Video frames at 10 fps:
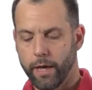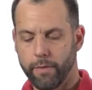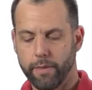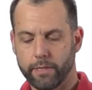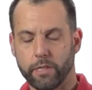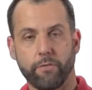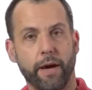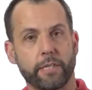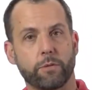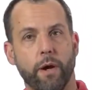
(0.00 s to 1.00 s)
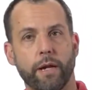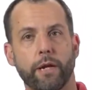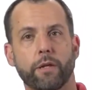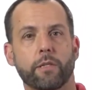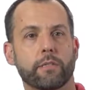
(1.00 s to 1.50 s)
and this device right
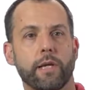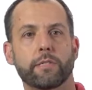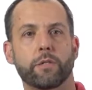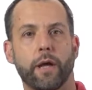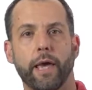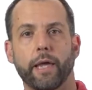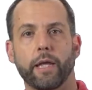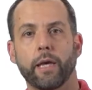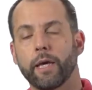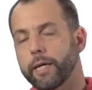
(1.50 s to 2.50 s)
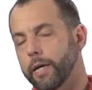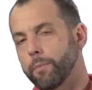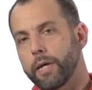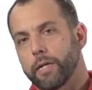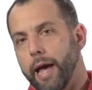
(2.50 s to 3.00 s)
here, the sensor head,
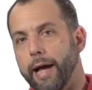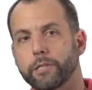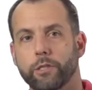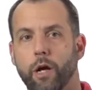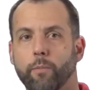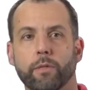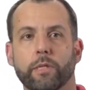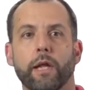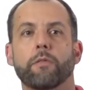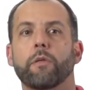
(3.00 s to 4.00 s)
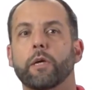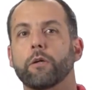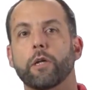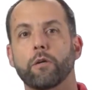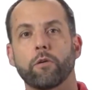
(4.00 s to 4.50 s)
can be attached to almost anything
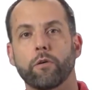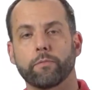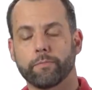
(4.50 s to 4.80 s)
you need to.